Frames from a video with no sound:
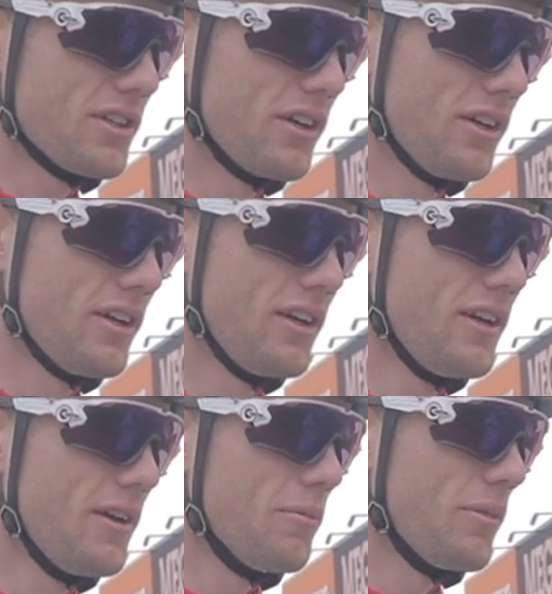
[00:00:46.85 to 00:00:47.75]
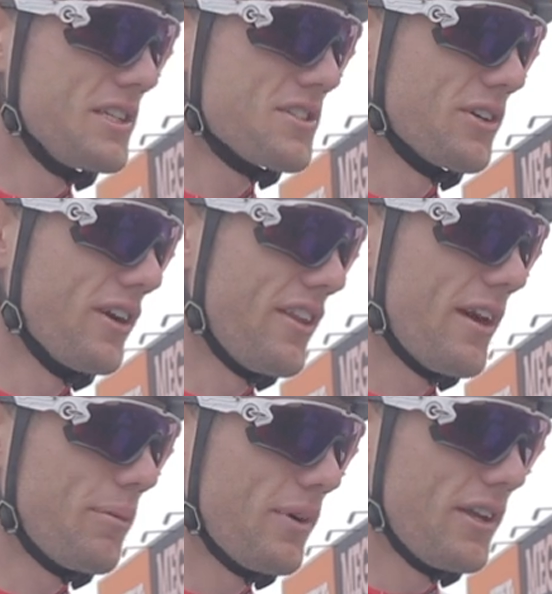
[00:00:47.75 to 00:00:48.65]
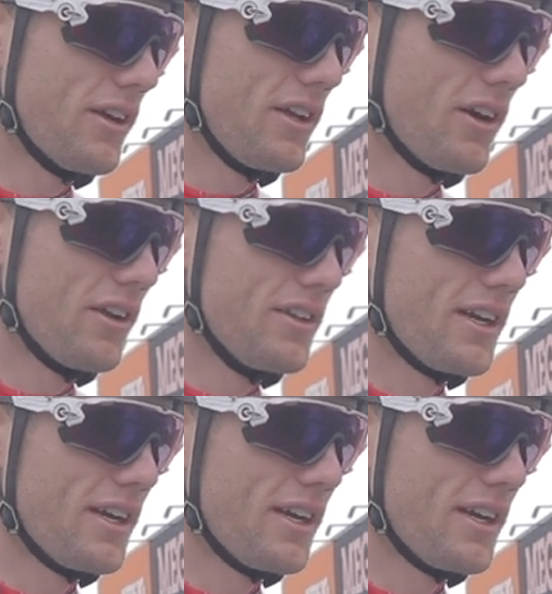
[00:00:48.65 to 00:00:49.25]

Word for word: So made sure of that pretty early on,